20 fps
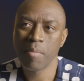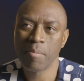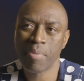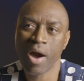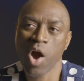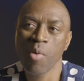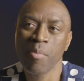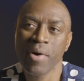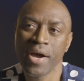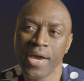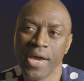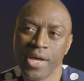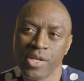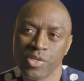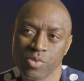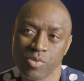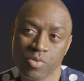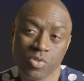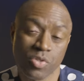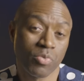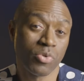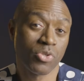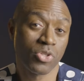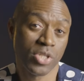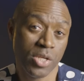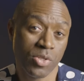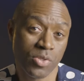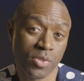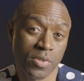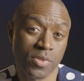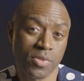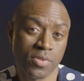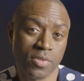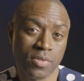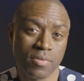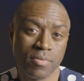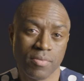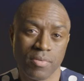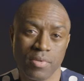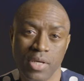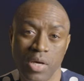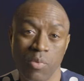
Powered by Ancestry will teach us